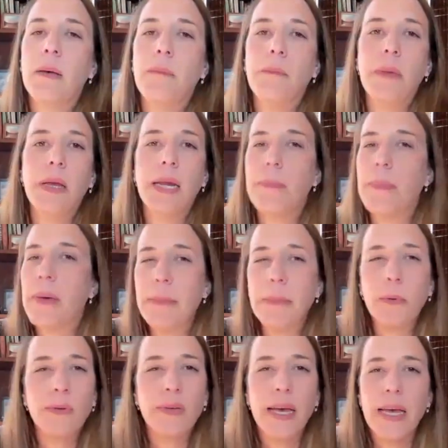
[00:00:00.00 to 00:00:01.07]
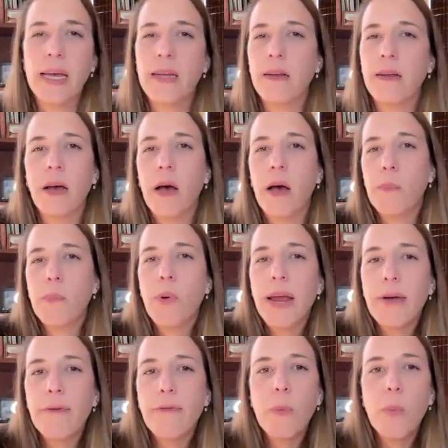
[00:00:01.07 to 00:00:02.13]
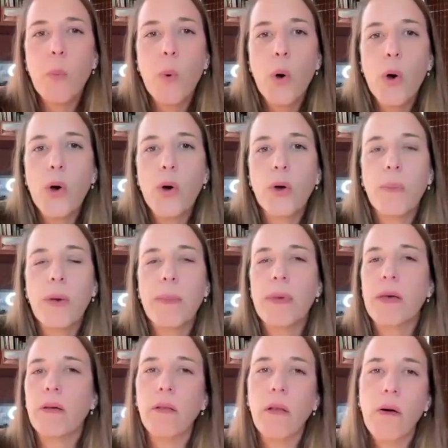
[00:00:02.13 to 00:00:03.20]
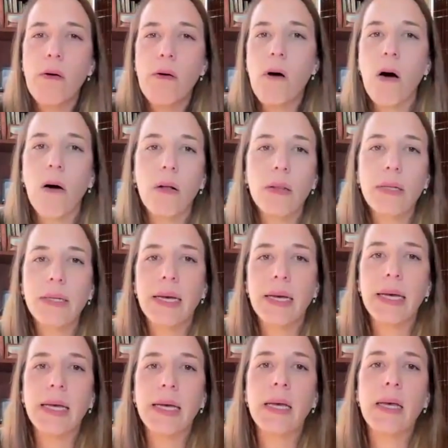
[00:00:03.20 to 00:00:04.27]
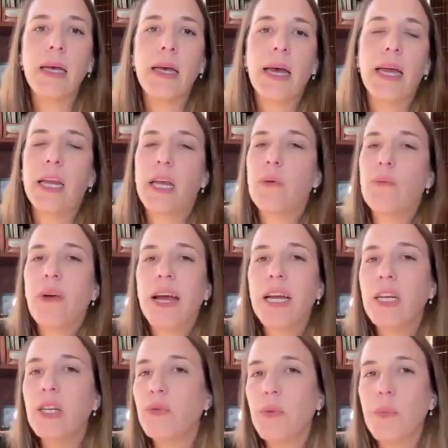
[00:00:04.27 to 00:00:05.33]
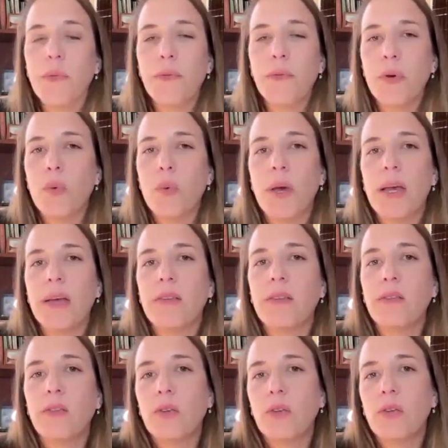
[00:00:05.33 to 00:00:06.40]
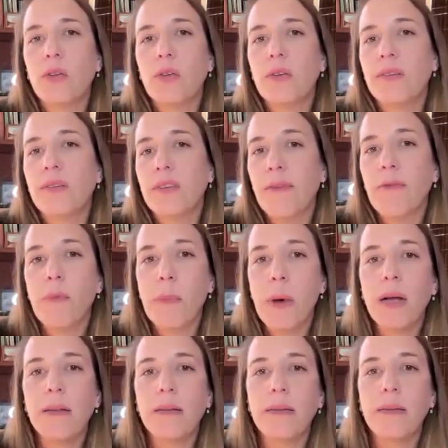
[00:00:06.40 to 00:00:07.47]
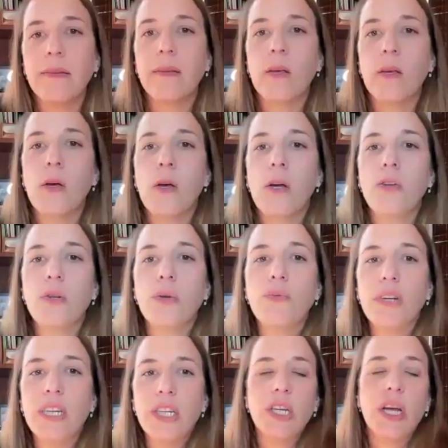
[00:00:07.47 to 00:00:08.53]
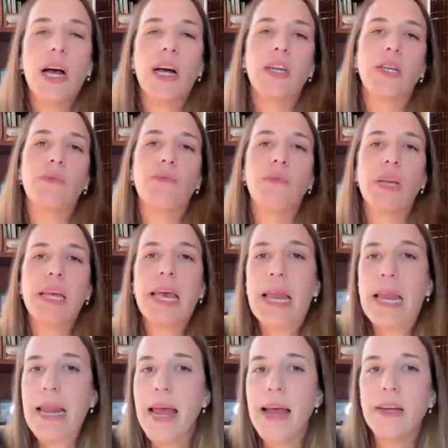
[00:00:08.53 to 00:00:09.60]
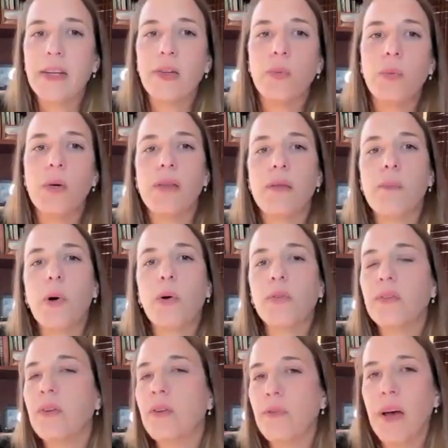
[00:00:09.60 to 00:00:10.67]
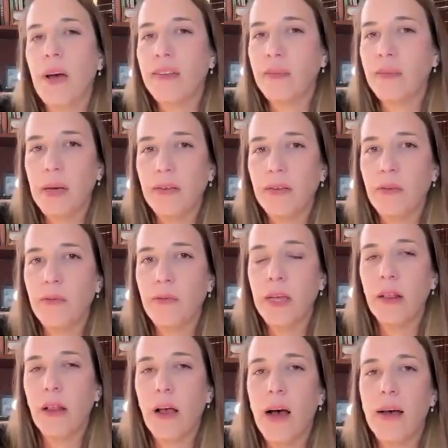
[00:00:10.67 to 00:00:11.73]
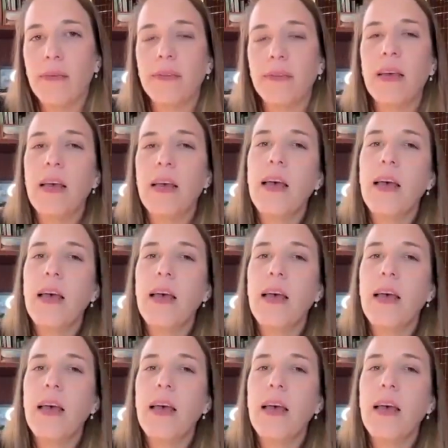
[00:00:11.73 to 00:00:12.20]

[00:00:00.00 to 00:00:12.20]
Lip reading: Many people taking a break from work, maybe a long holiday, and it can range from a few weeks to several months to recharge and reconnect with positive aspects of their lives.